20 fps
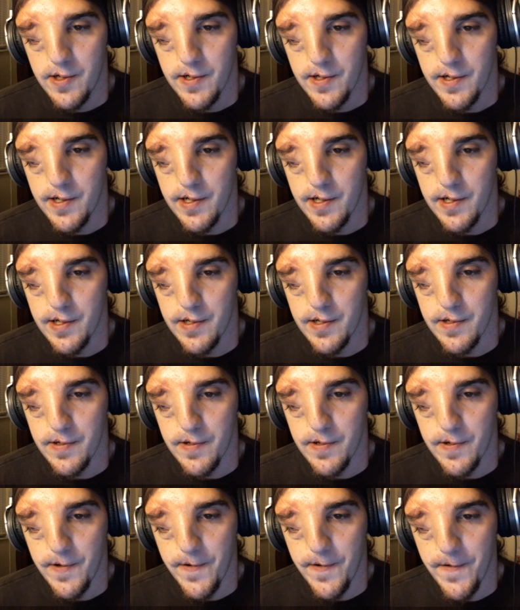Uh,
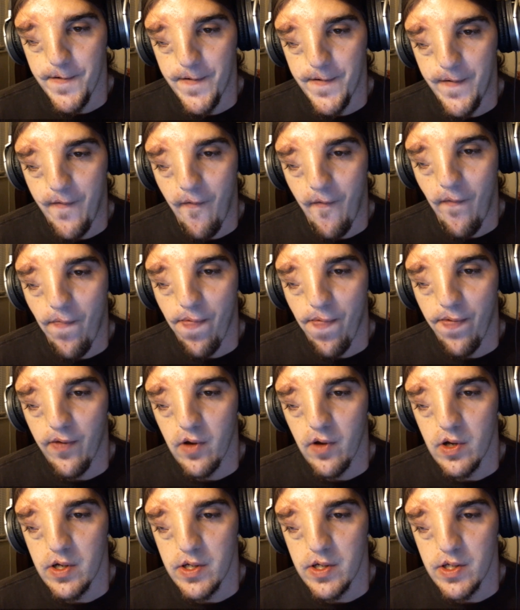
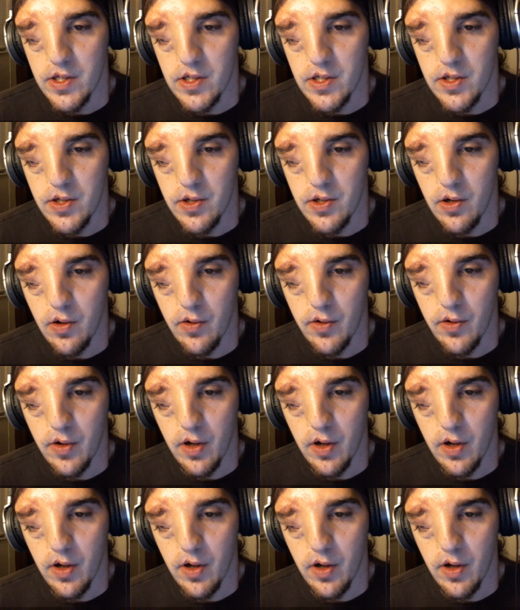yeah. So,